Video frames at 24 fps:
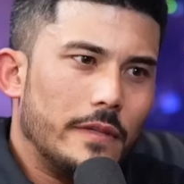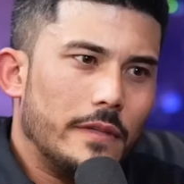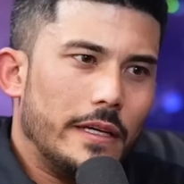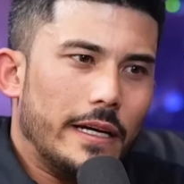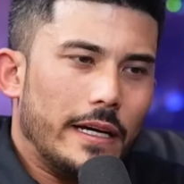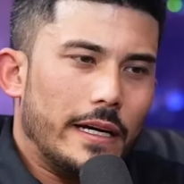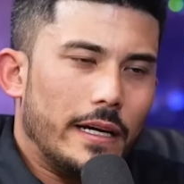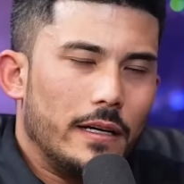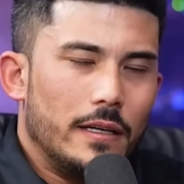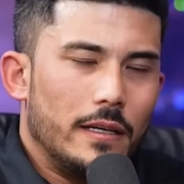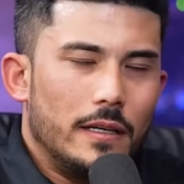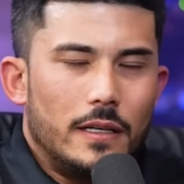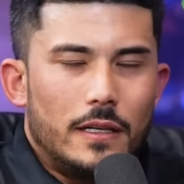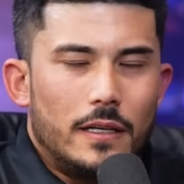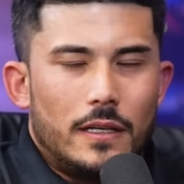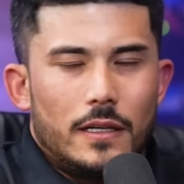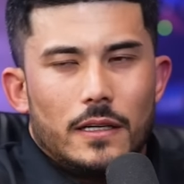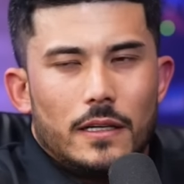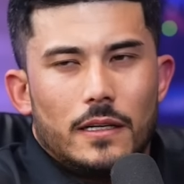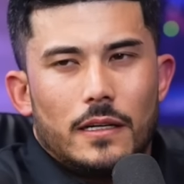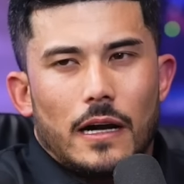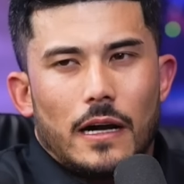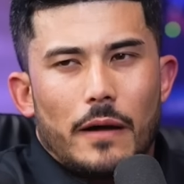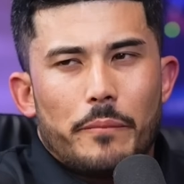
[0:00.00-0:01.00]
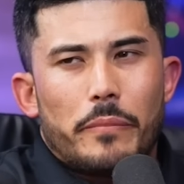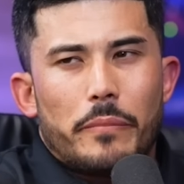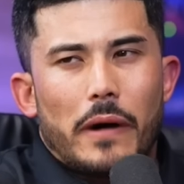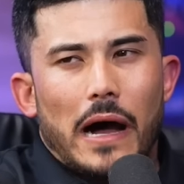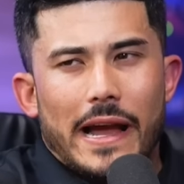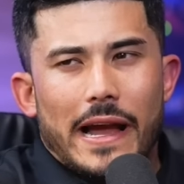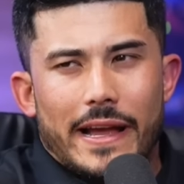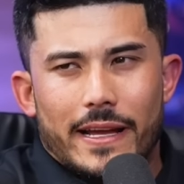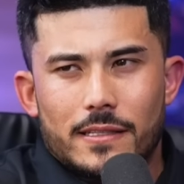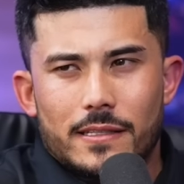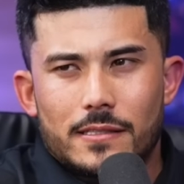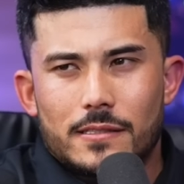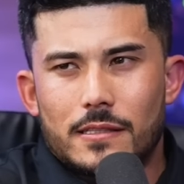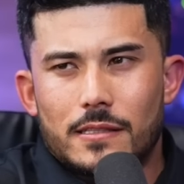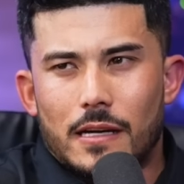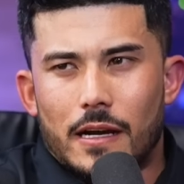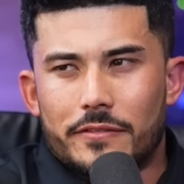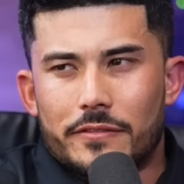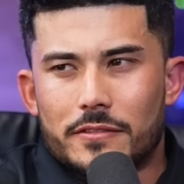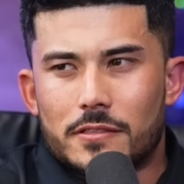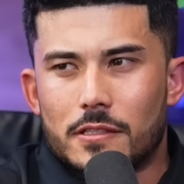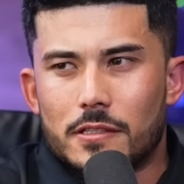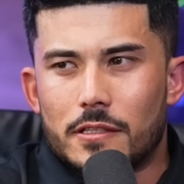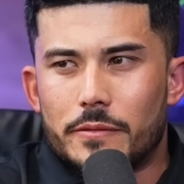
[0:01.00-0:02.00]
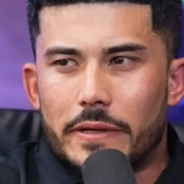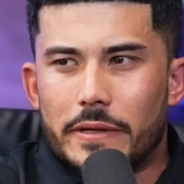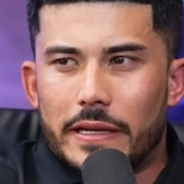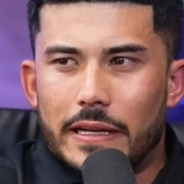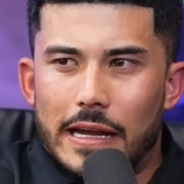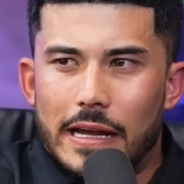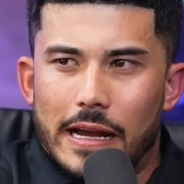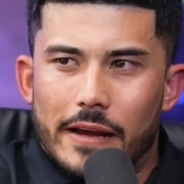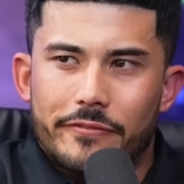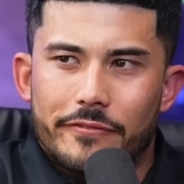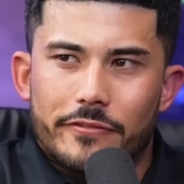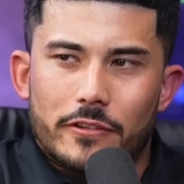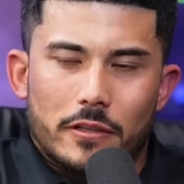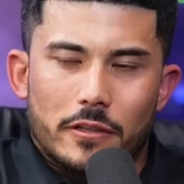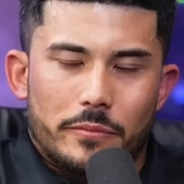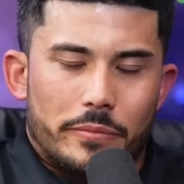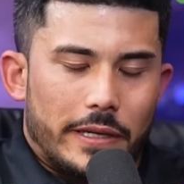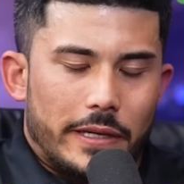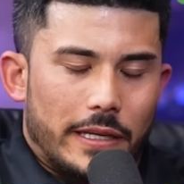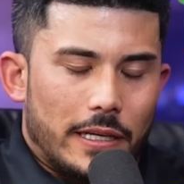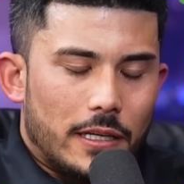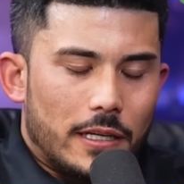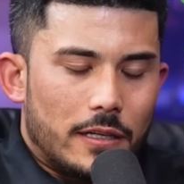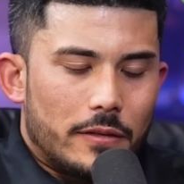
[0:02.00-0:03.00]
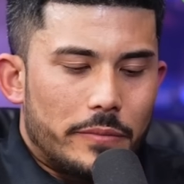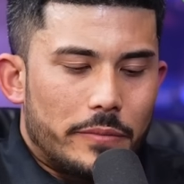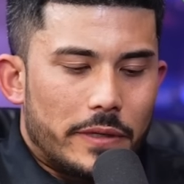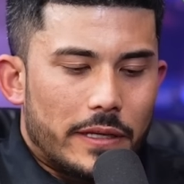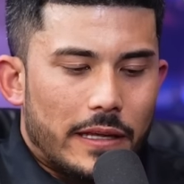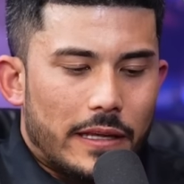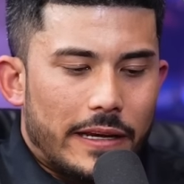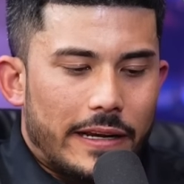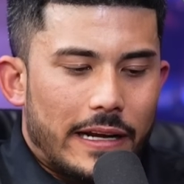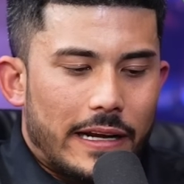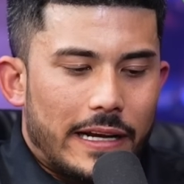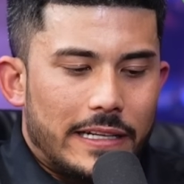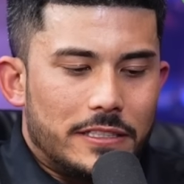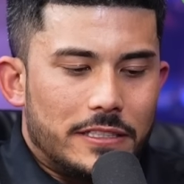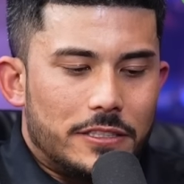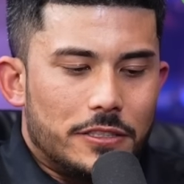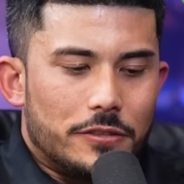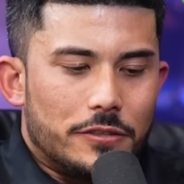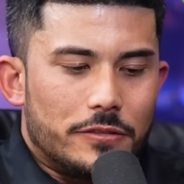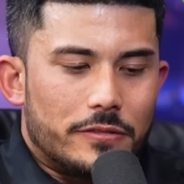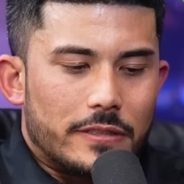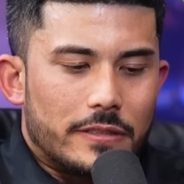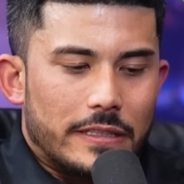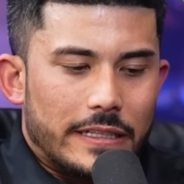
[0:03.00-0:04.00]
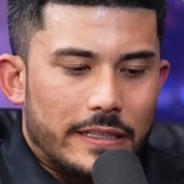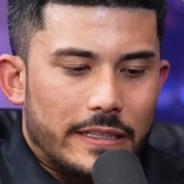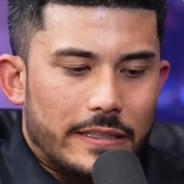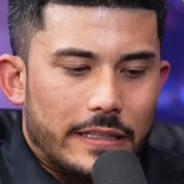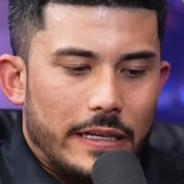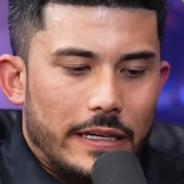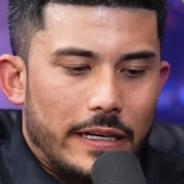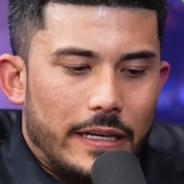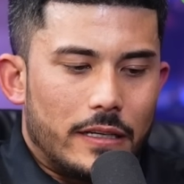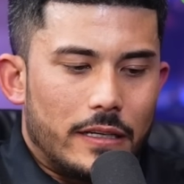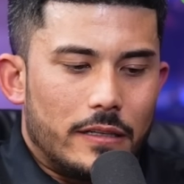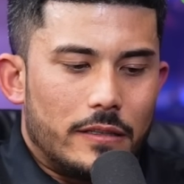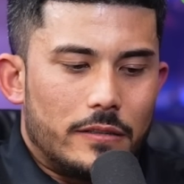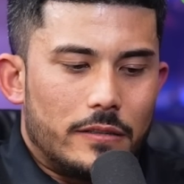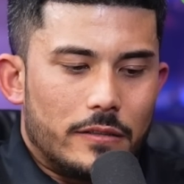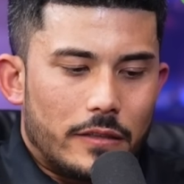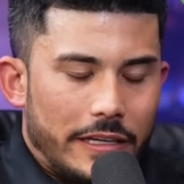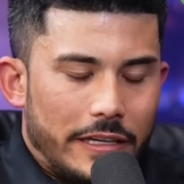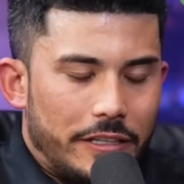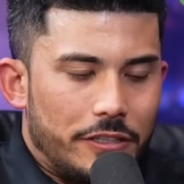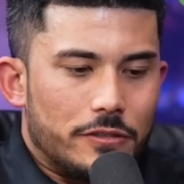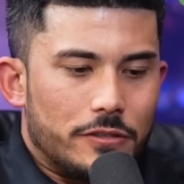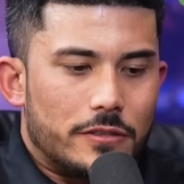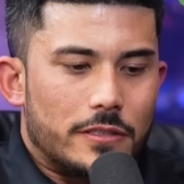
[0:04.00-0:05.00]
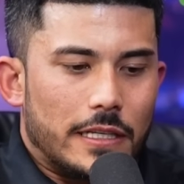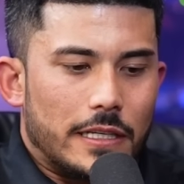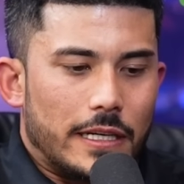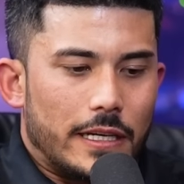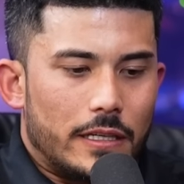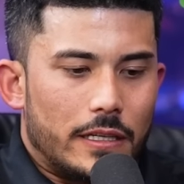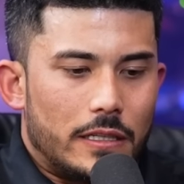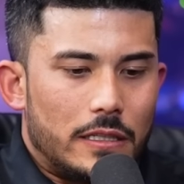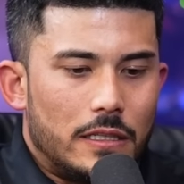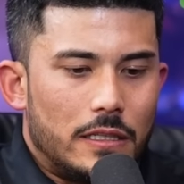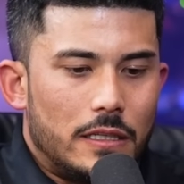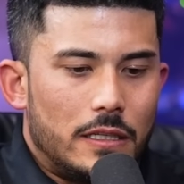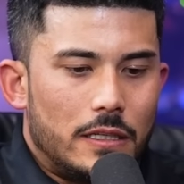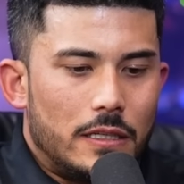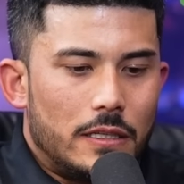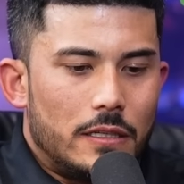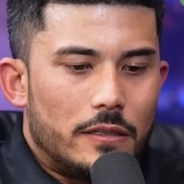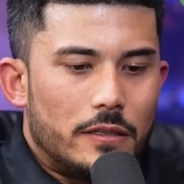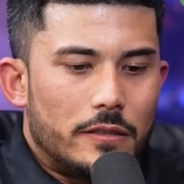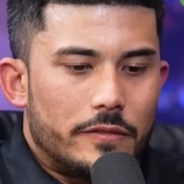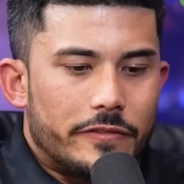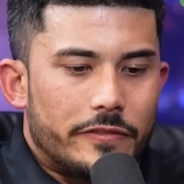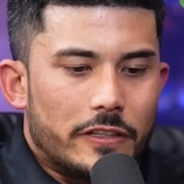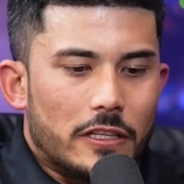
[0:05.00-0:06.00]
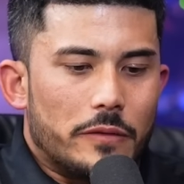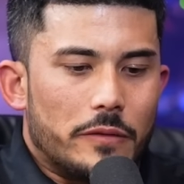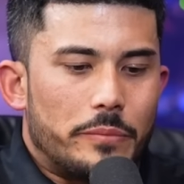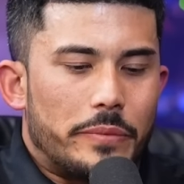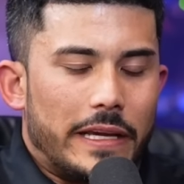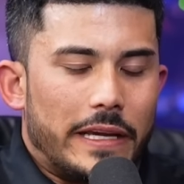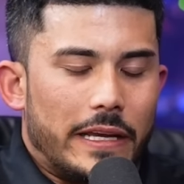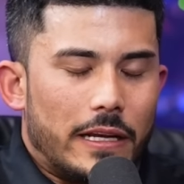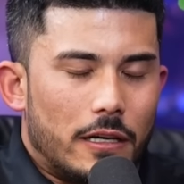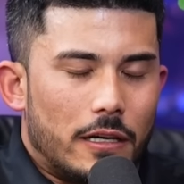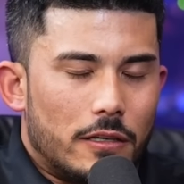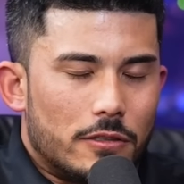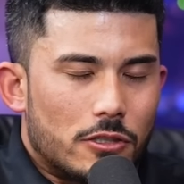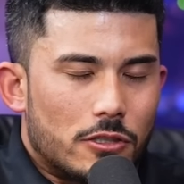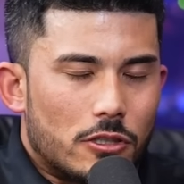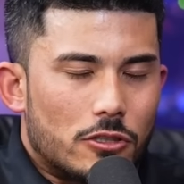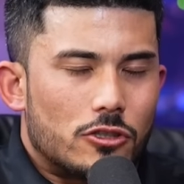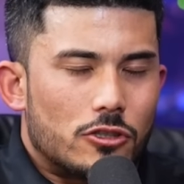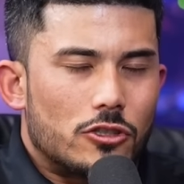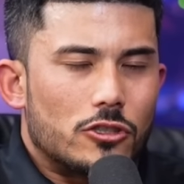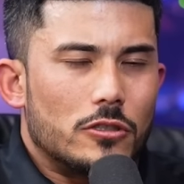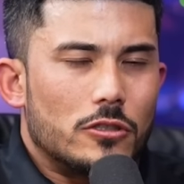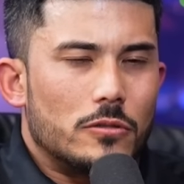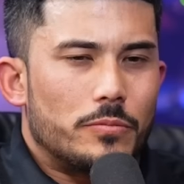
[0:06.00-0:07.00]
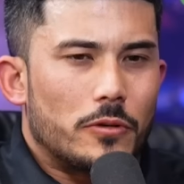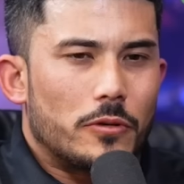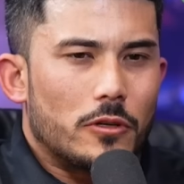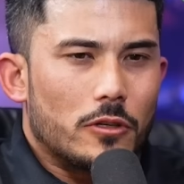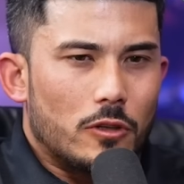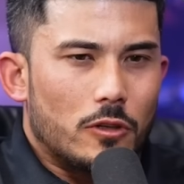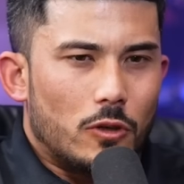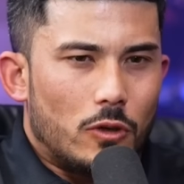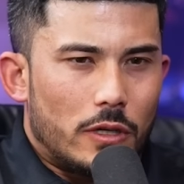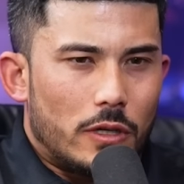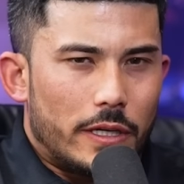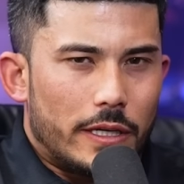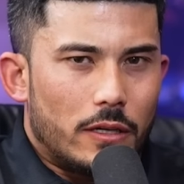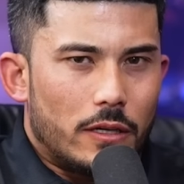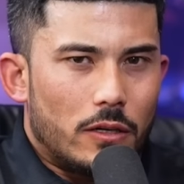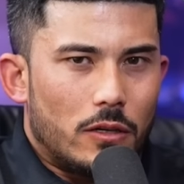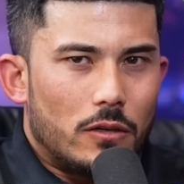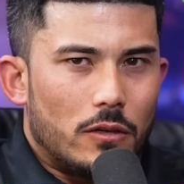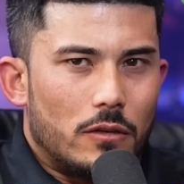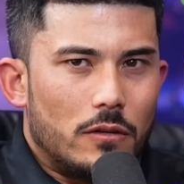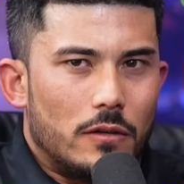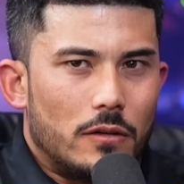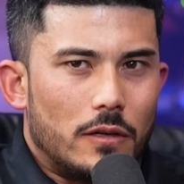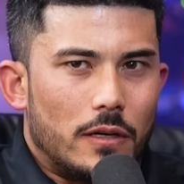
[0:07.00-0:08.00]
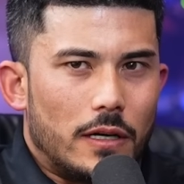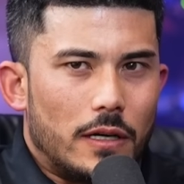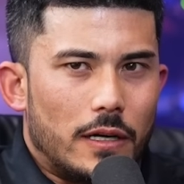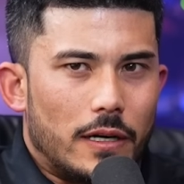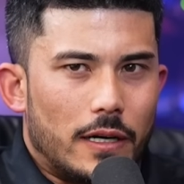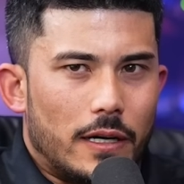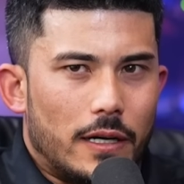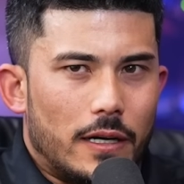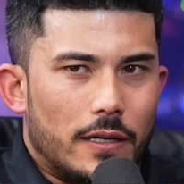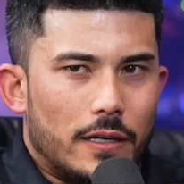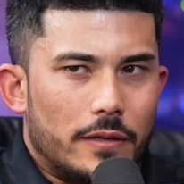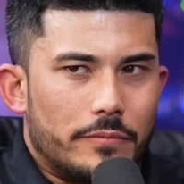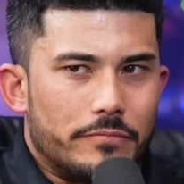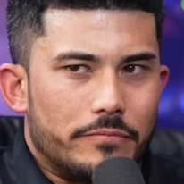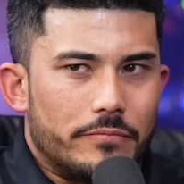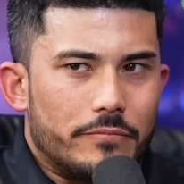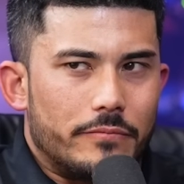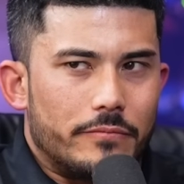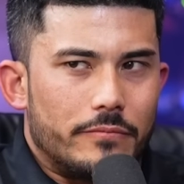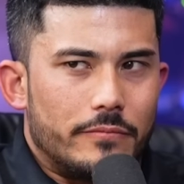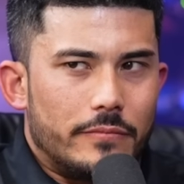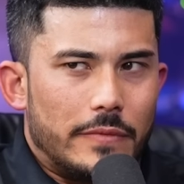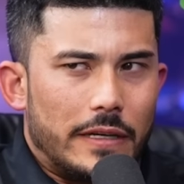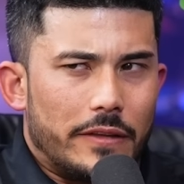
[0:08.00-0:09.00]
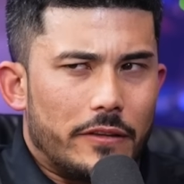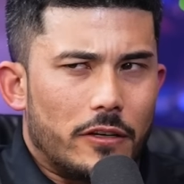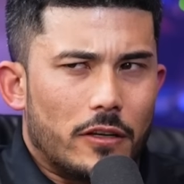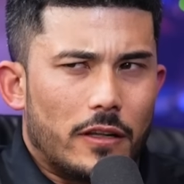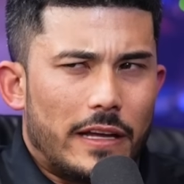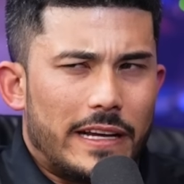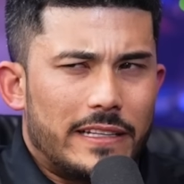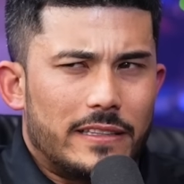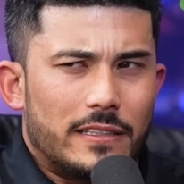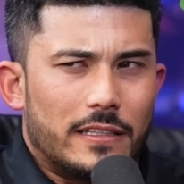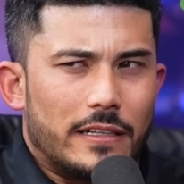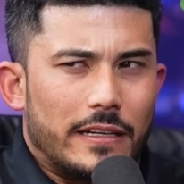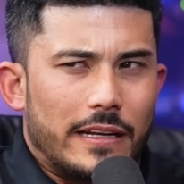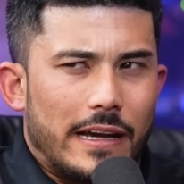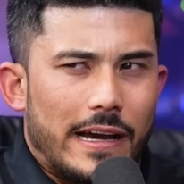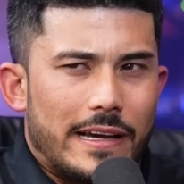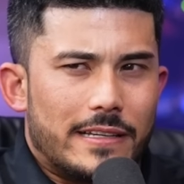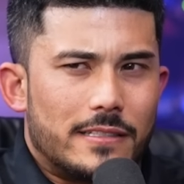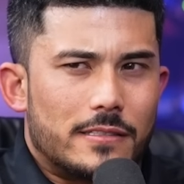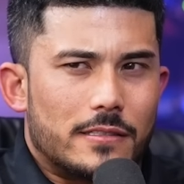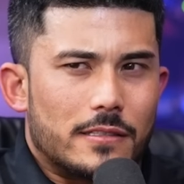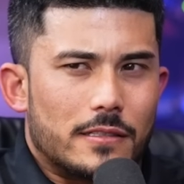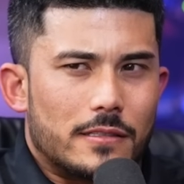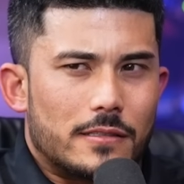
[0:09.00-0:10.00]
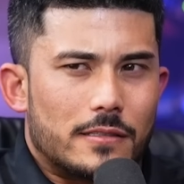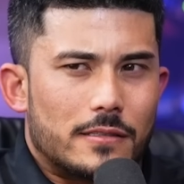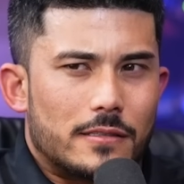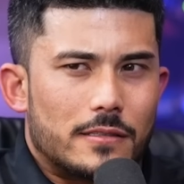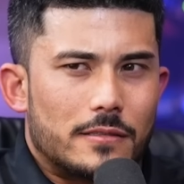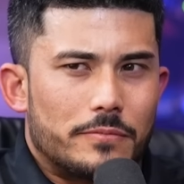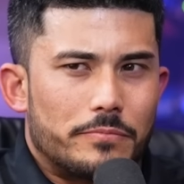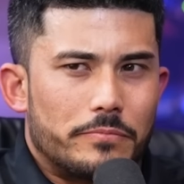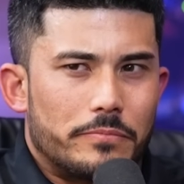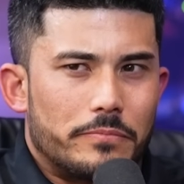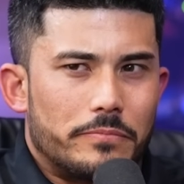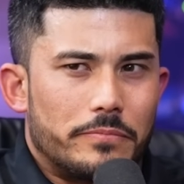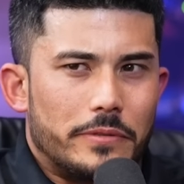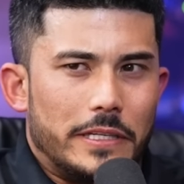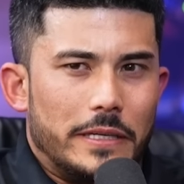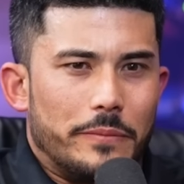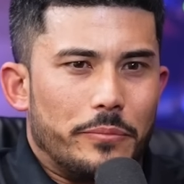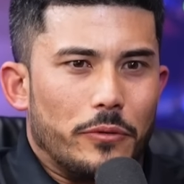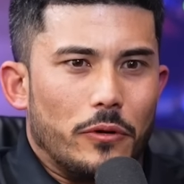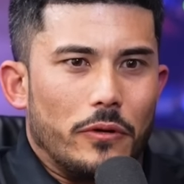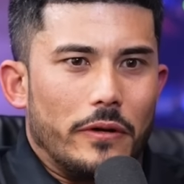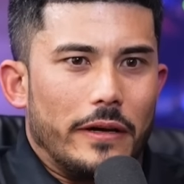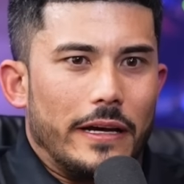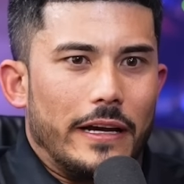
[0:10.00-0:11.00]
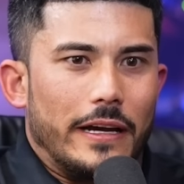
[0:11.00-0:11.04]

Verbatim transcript: Yeah. I'm biased, obviously, being half Filipino, but like I do think that, like you said, Filipinos are super loyal, and they're like the nicest people